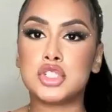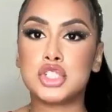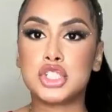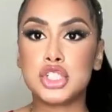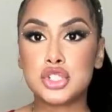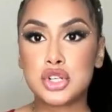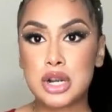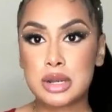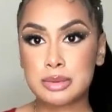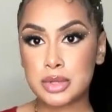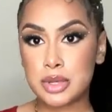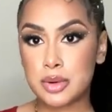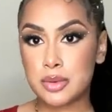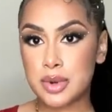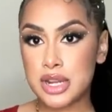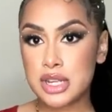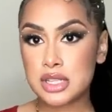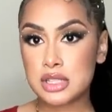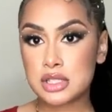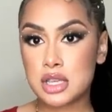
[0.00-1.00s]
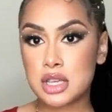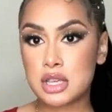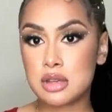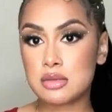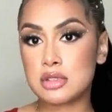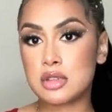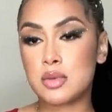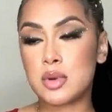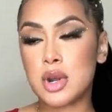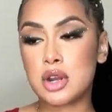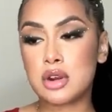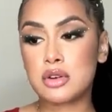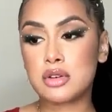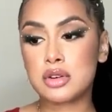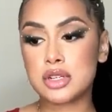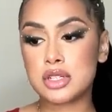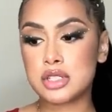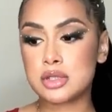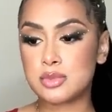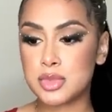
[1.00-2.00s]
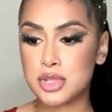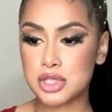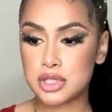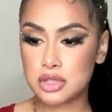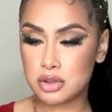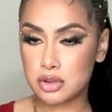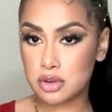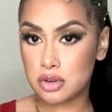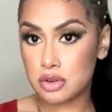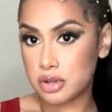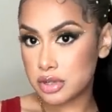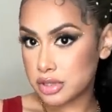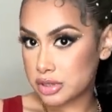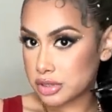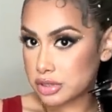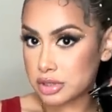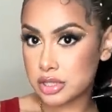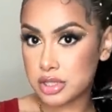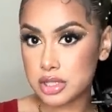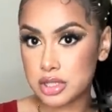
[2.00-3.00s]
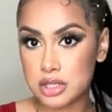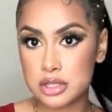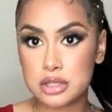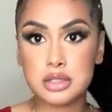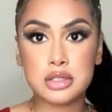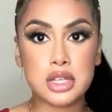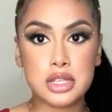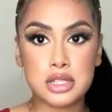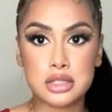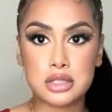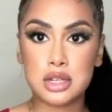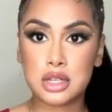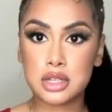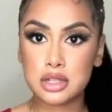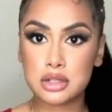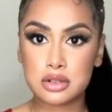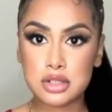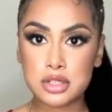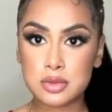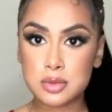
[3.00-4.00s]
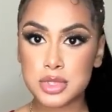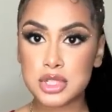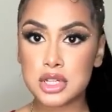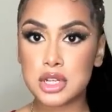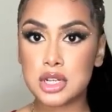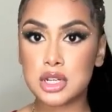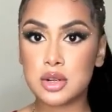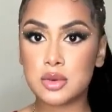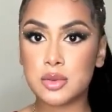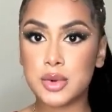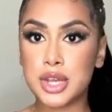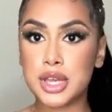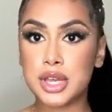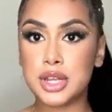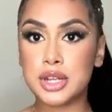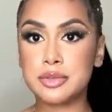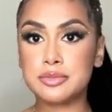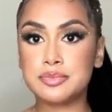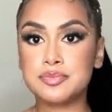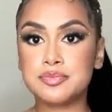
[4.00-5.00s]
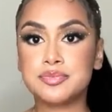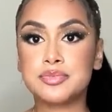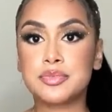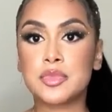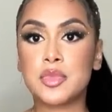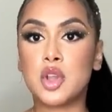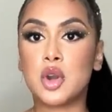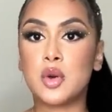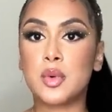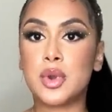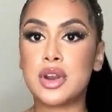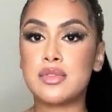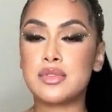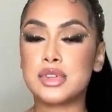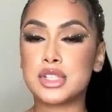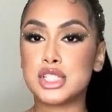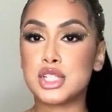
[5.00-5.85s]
she dropped the red Skims around Christmas, of course, because that's like Christmas color red or whatever.